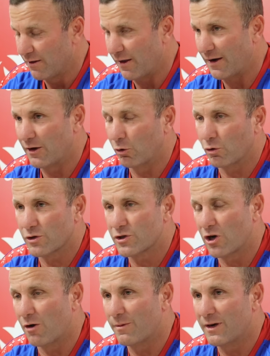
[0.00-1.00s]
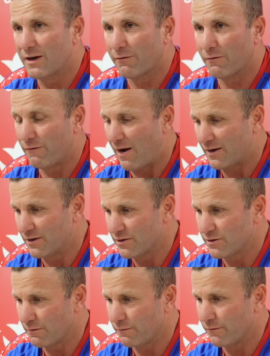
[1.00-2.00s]
look at so many different
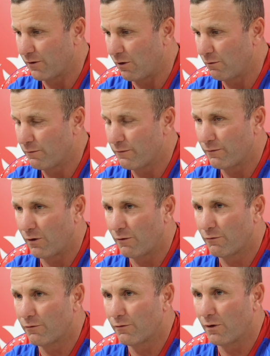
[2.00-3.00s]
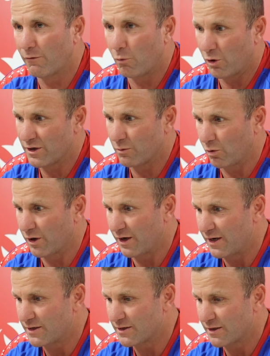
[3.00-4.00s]
factors of what
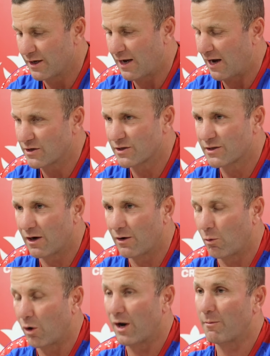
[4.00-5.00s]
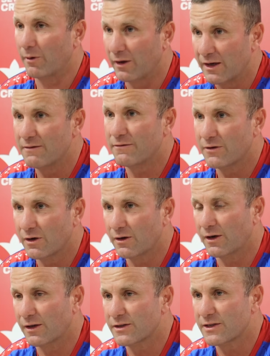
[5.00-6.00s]
it is. You can't just say, well, I don't believe.
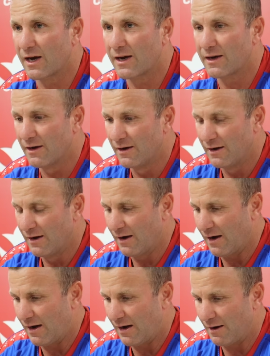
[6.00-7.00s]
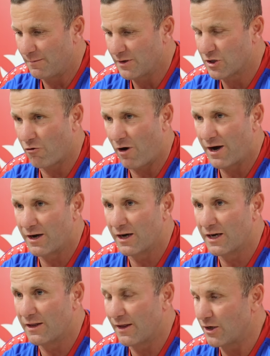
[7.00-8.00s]
You can say it's a grade
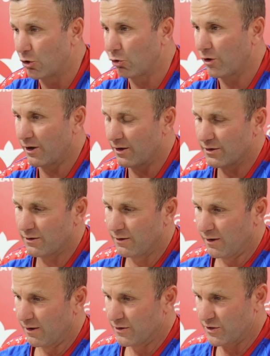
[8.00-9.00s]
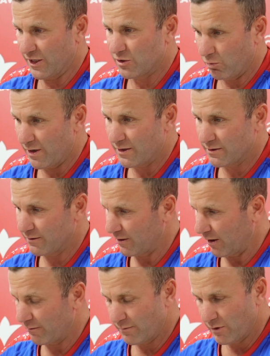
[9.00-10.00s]
E, and then you're looking at 6 weeks.
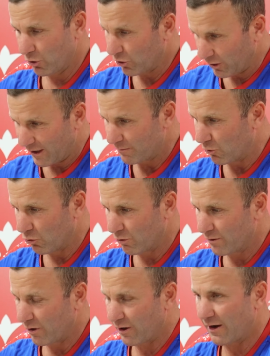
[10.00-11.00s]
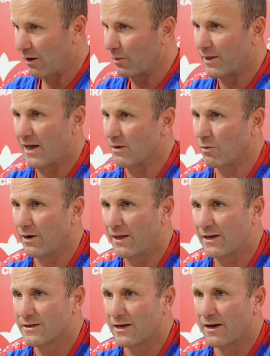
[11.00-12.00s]
You look at Liam Horn. I don't know where
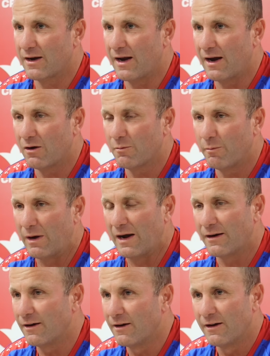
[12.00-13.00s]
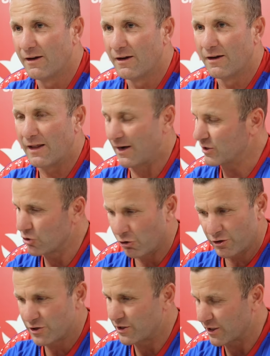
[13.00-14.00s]
that's at now, but that is
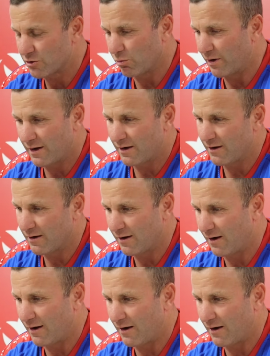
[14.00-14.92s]
not a 6-week